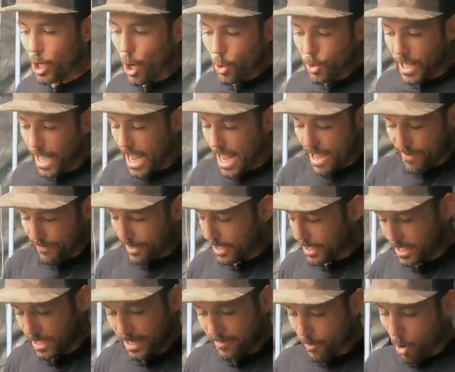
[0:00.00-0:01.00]
it's okay if
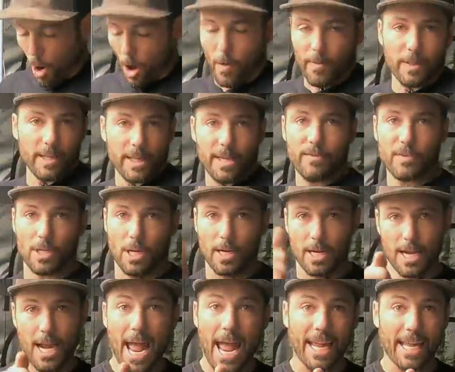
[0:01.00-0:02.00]
I just leave all the leaves
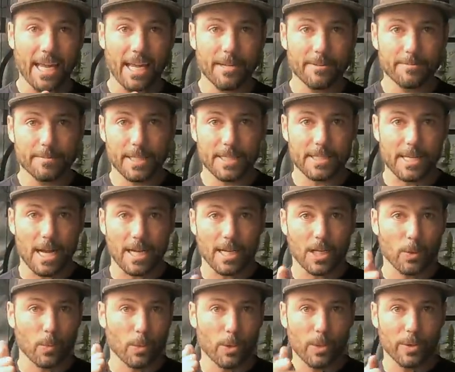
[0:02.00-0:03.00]
on and hang it. It's
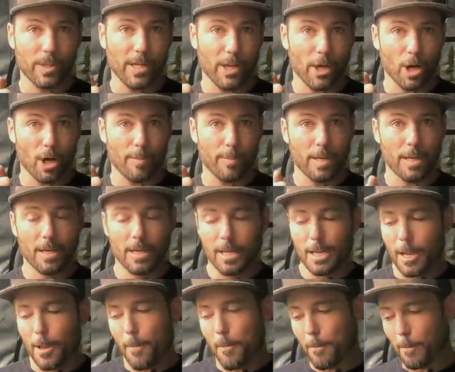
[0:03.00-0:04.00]
not gonna ruin the herb.
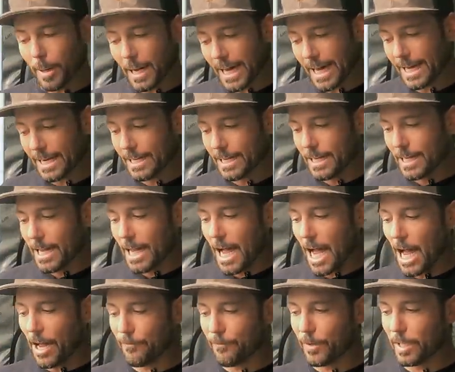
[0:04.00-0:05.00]
But
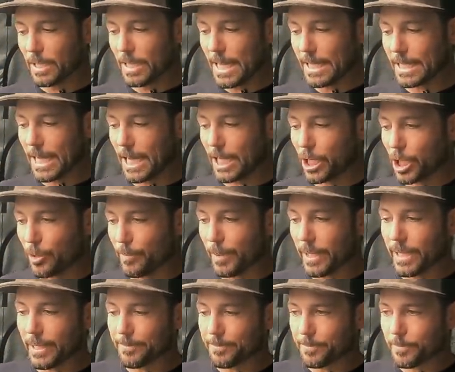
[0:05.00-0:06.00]
I feel like I
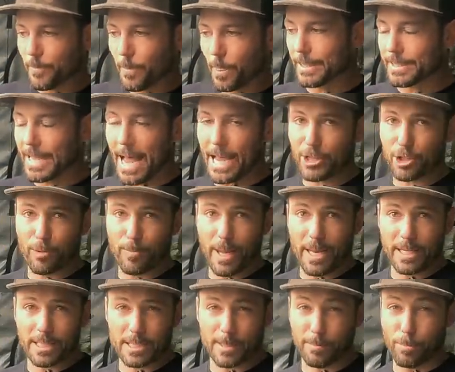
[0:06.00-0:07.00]
could be
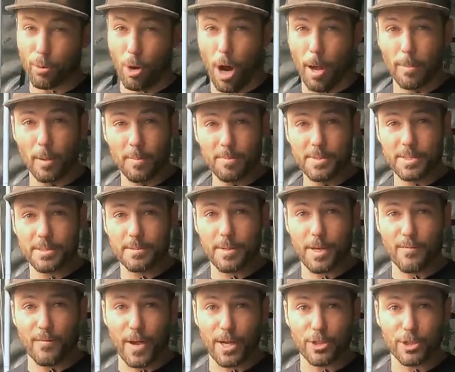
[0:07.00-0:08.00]
exacerbating some problems
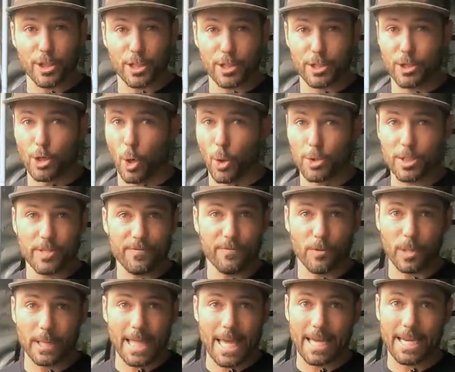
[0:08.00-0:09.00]
if I just don't
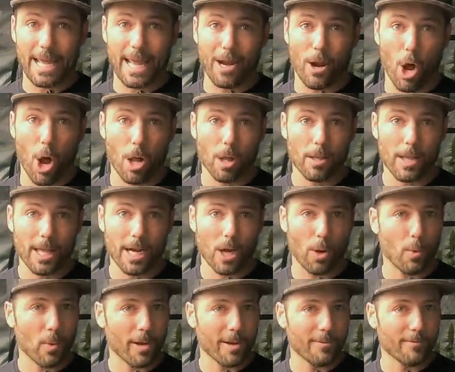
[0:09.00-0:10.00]
defoliate at all.
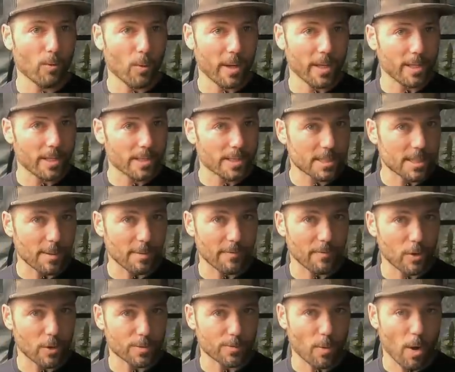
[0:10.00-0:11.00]
And I wanna avoid
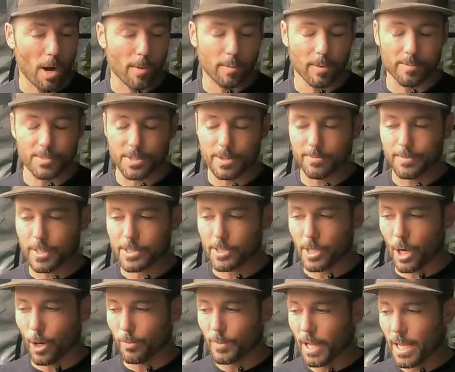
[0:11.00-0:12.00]
some of those problems.
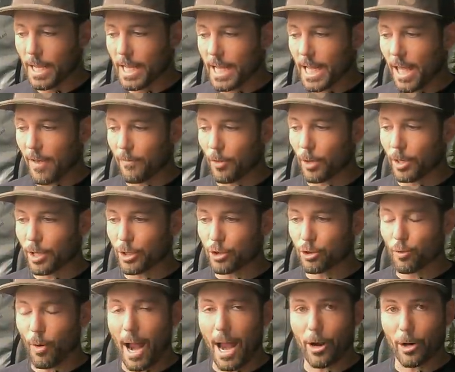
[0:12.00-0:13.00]
So if you're in a
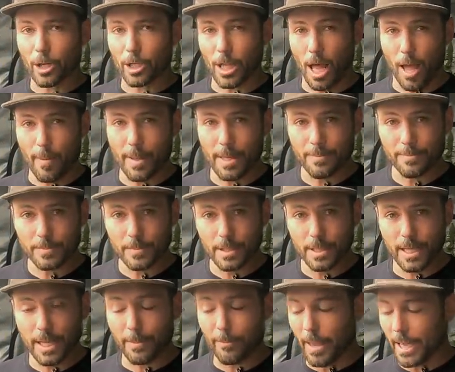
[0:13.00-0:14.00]
drier climate,
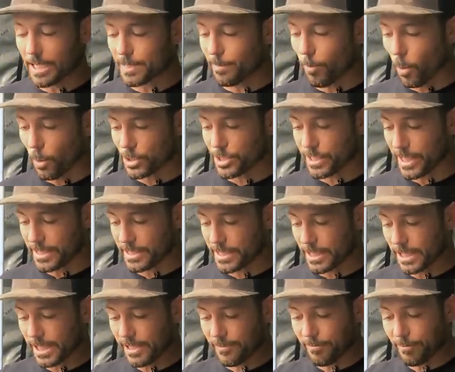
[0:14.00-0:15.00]
it makes more
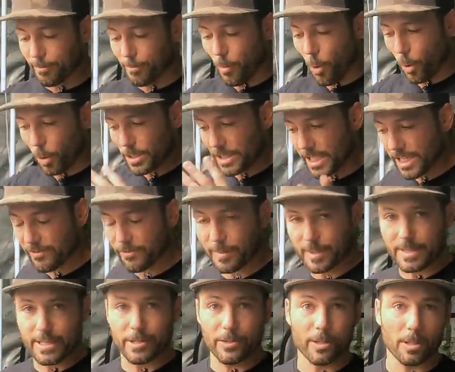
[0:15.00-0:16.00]
sense to leave more
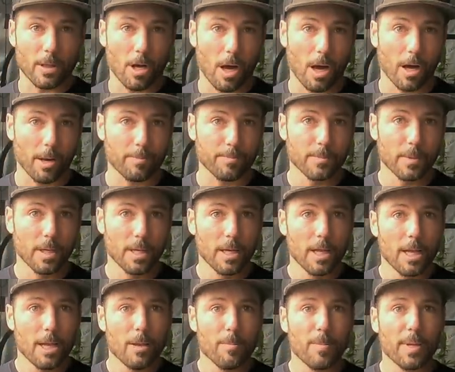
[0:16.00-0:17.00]
leaf material on
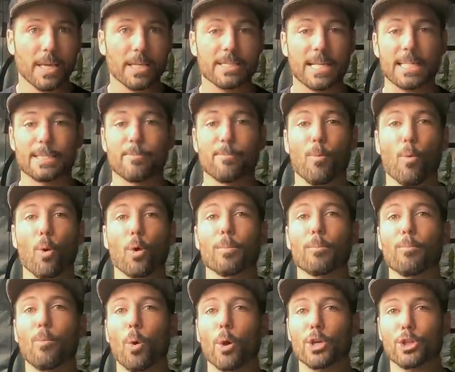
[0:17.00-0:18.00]
because that's
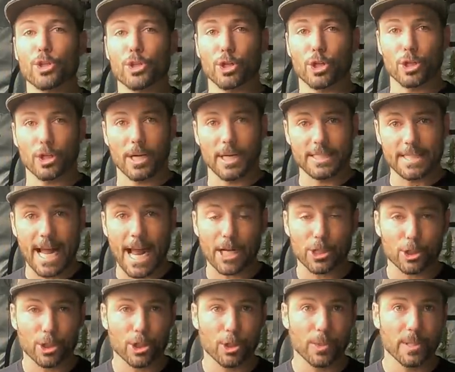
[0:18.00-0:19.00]
more moisture
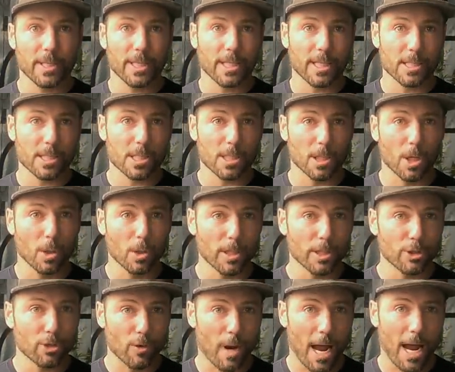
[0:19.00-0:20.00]
attached to it that can
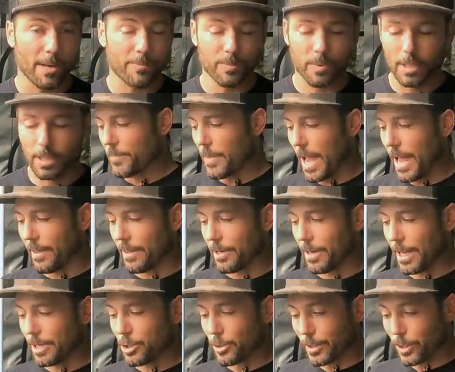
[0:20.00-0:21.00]
slowly dry.
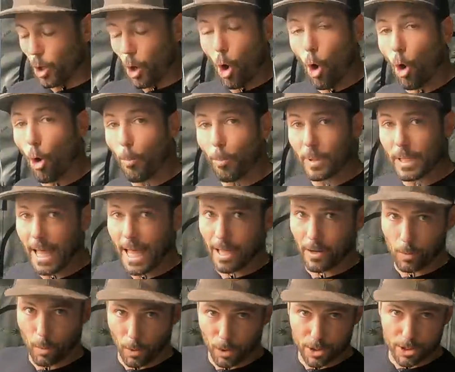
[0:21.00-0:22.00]
And, and doing the whole
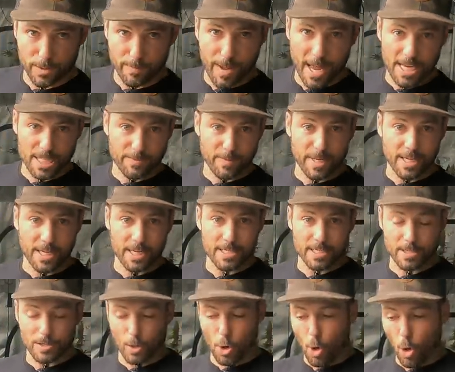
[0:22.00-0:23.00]
plant works the best
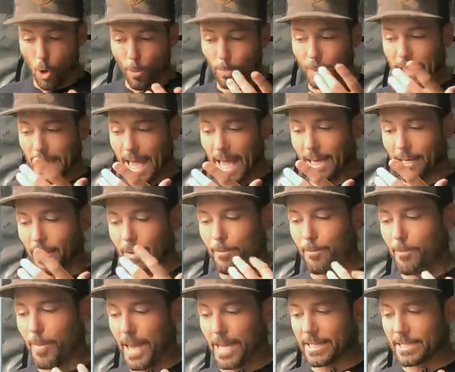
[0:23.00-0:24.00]
because the whole plant,
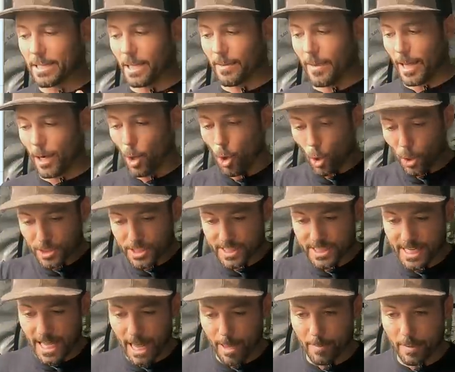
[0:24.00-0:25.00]
based on that whole
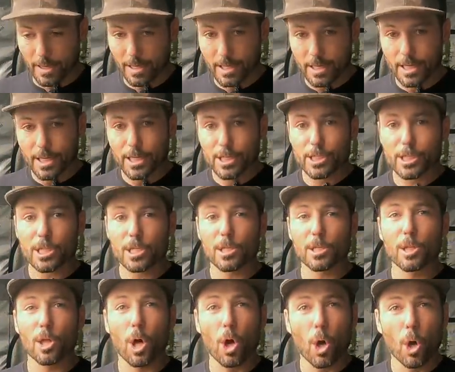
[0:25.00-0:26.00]
stem,
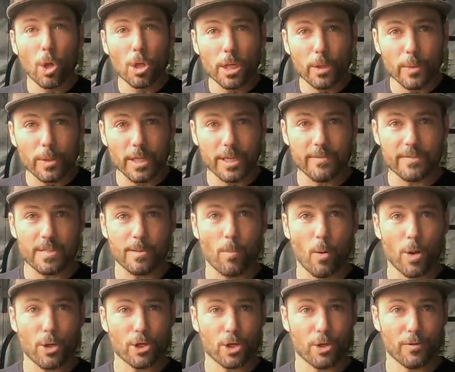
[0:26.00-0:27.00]
slowly relieves the
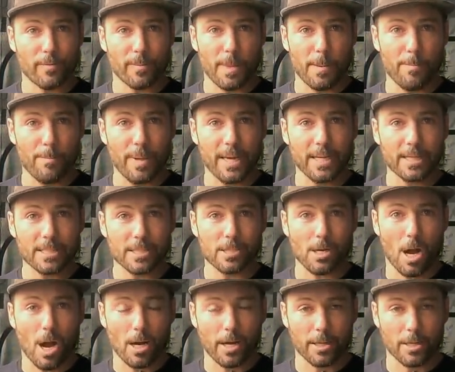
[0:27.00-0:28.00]
moisture from the big
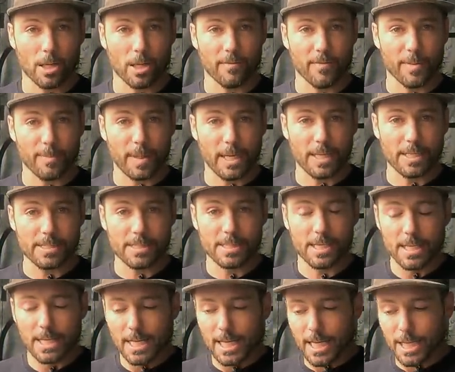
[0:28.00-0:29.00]
stalk and all of the buds.
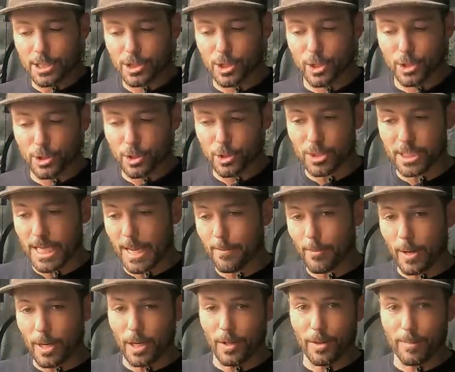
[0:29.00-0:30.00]
As soon as you
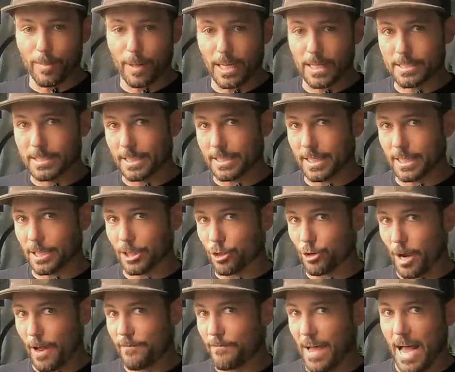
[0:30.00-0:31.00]
separate all the buds, they tend to
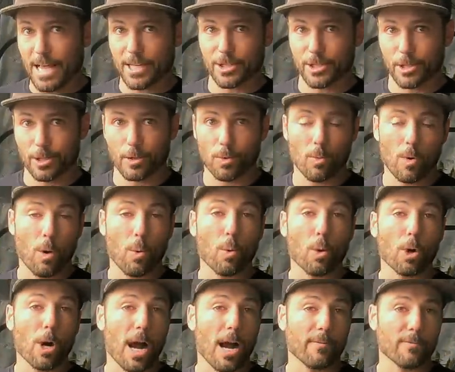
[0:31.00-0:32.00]
dry faster. What
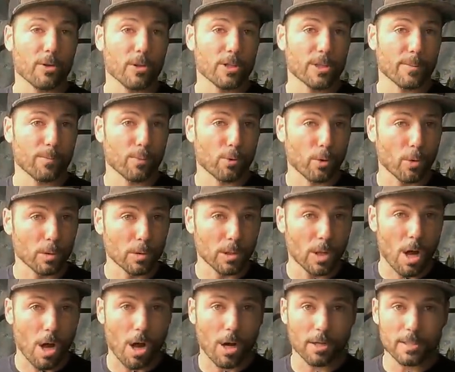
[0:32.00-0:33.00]
we're after is a
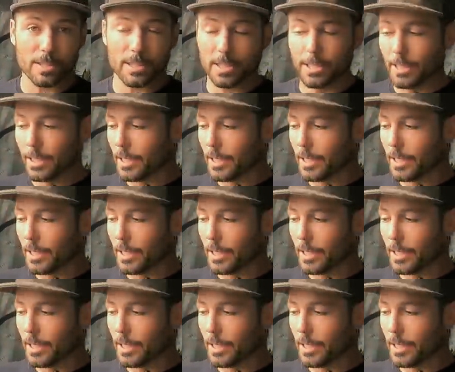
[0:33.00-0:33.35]
prolonged